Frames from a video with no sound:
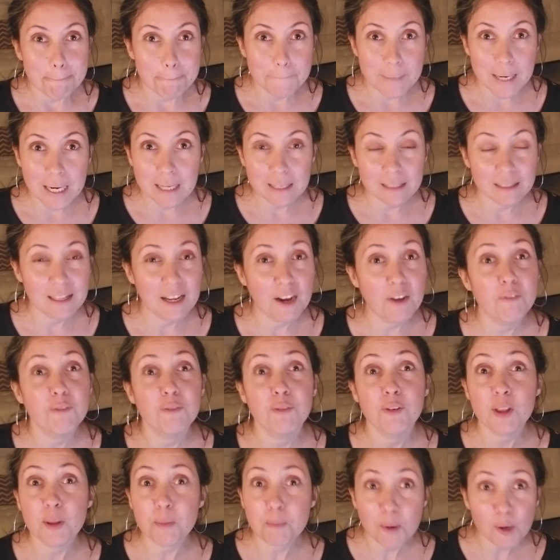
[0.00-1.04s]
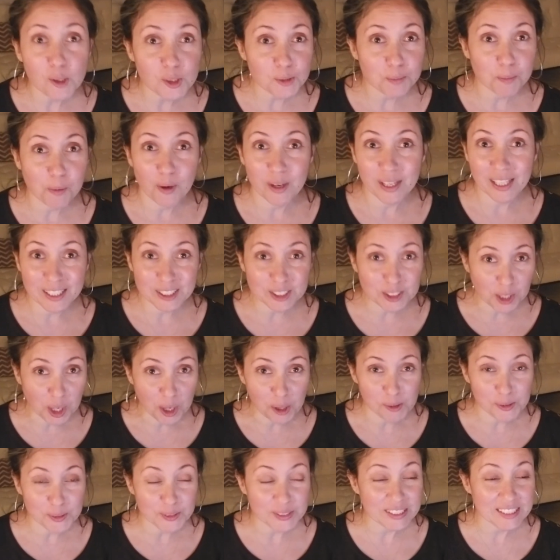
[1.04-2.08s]
But for the most part, I
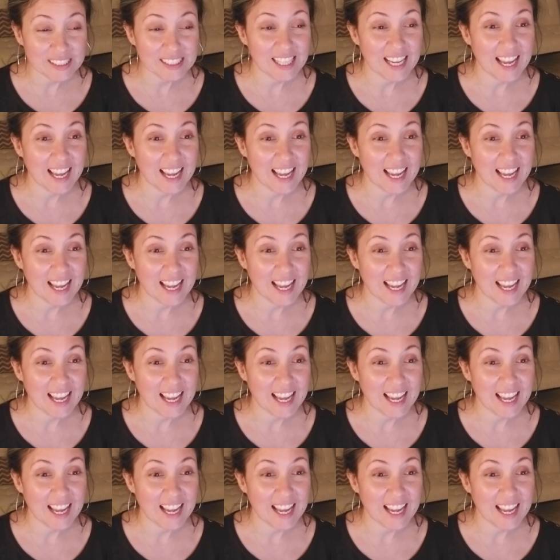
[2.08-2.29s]
don't.